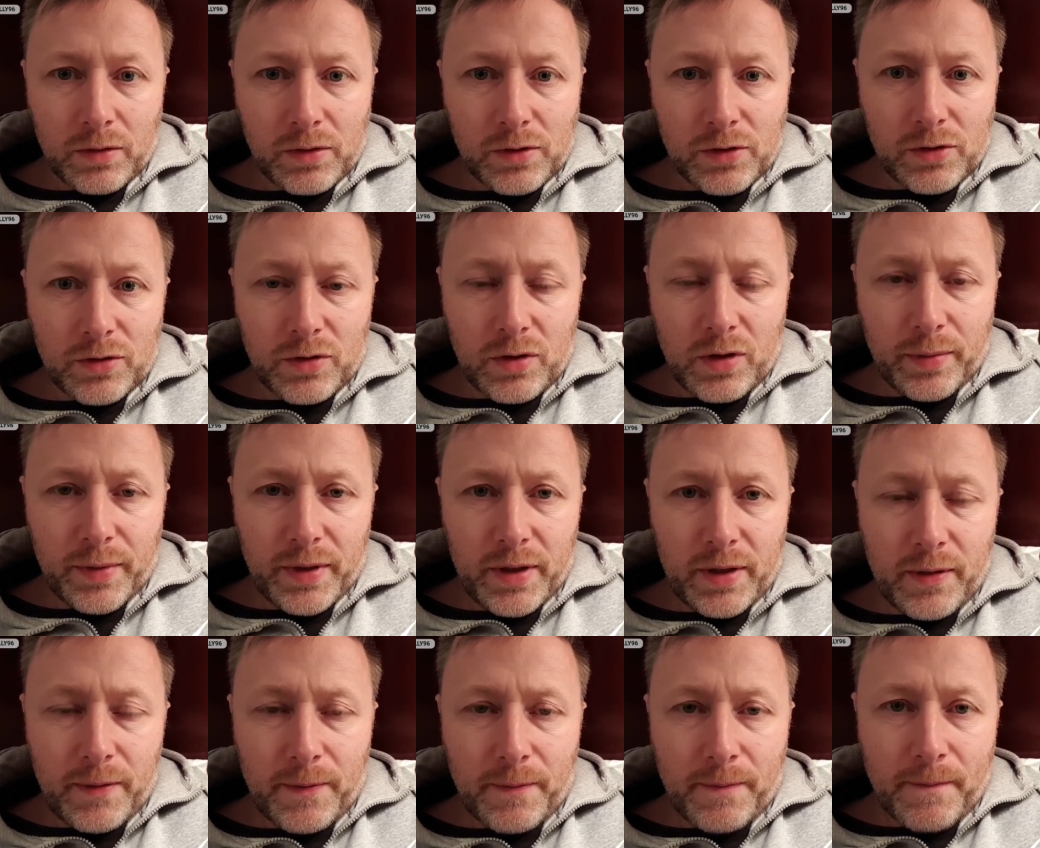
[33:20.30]
Do you know what I
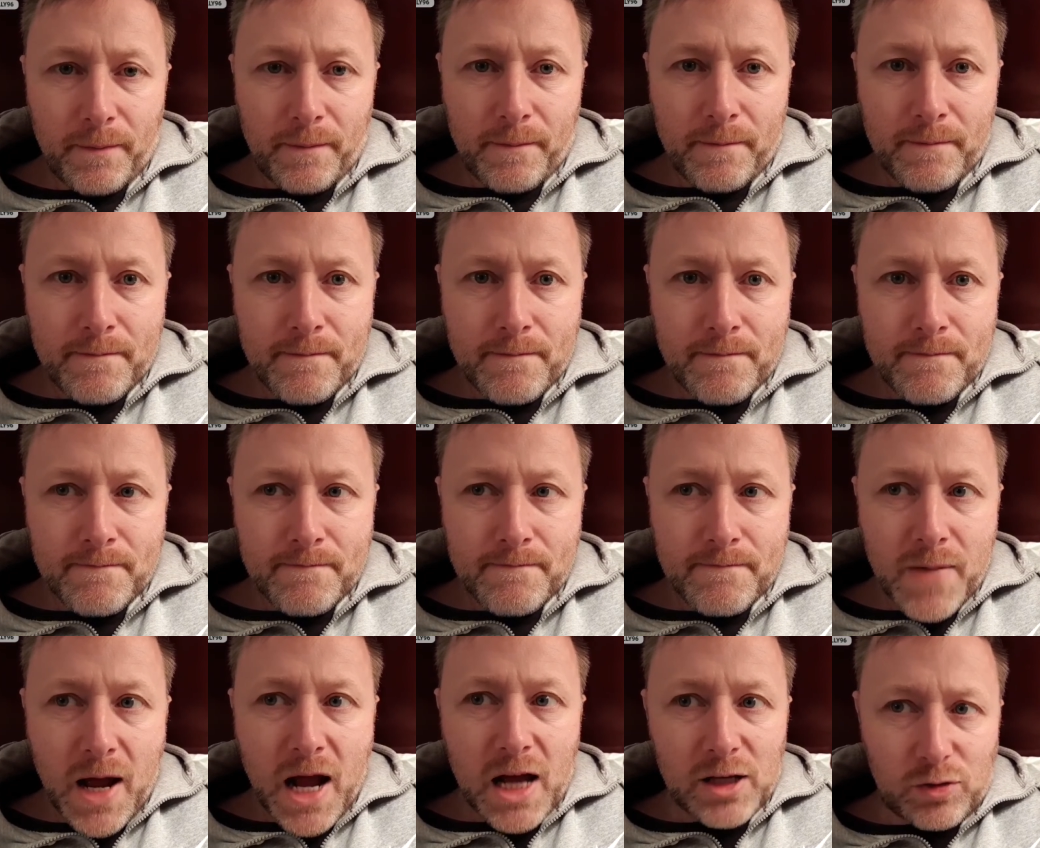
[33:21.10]
mean?
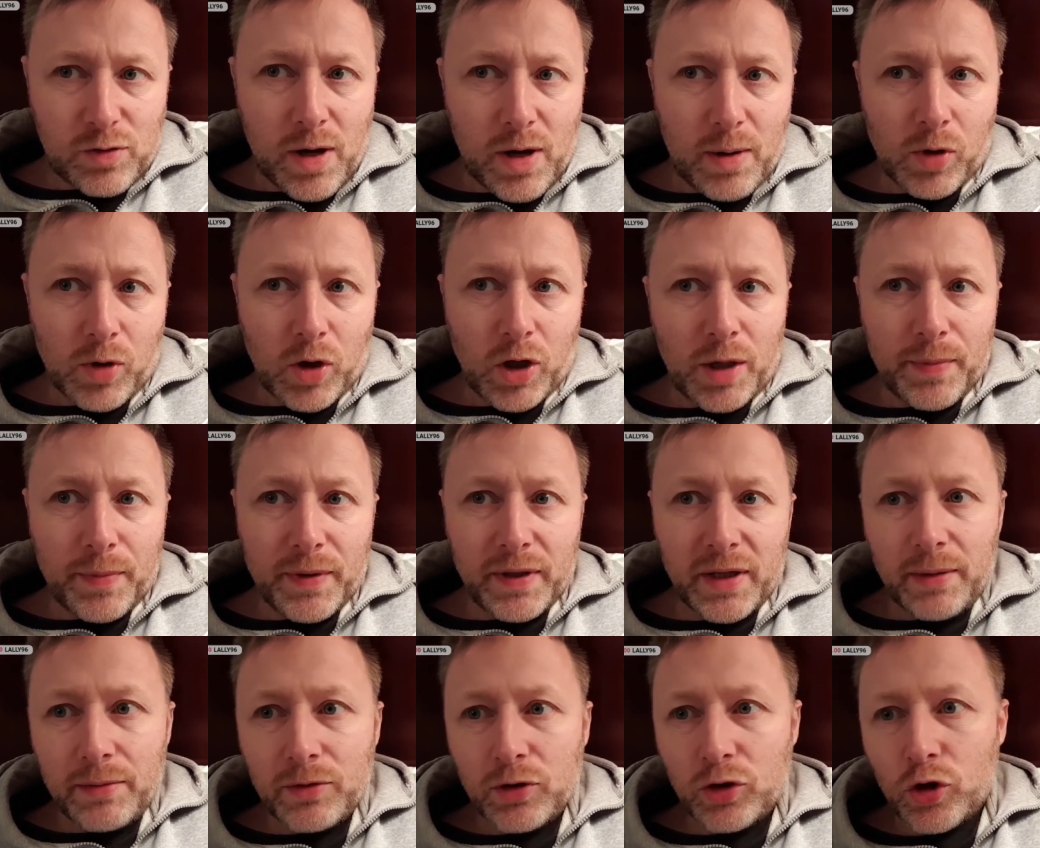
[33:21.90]
That's what I'm going to
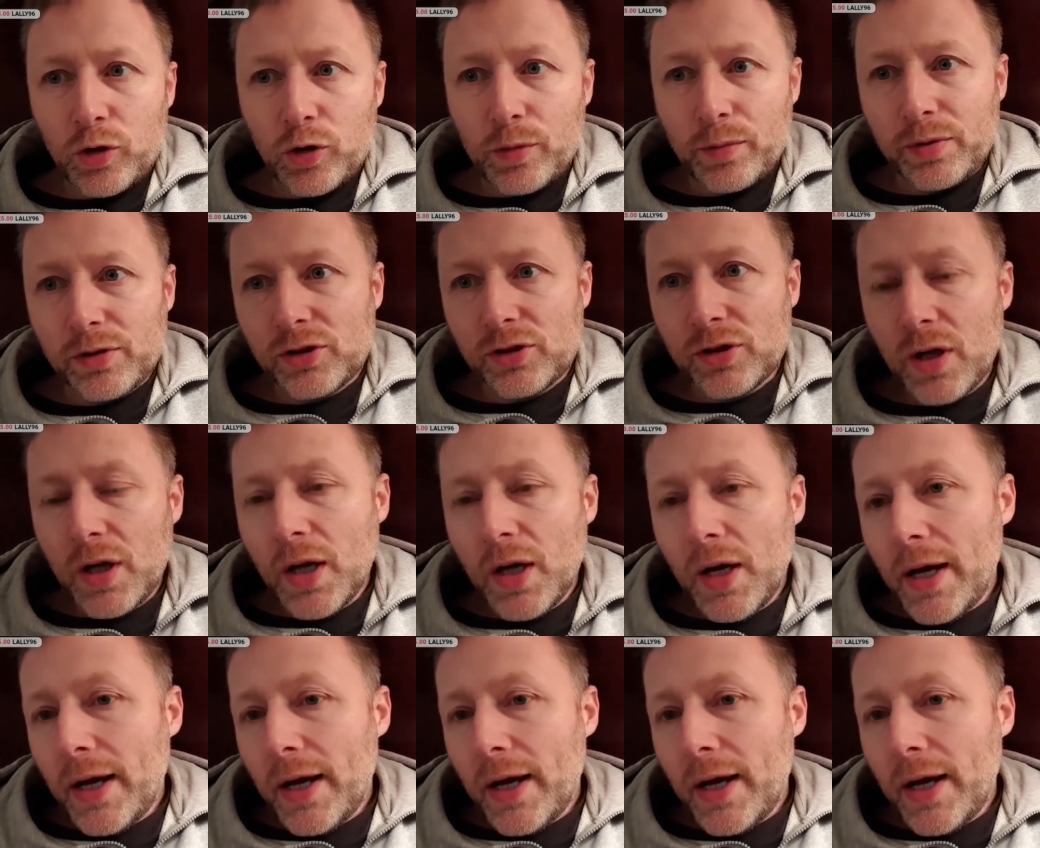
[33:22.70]
be doing, troops.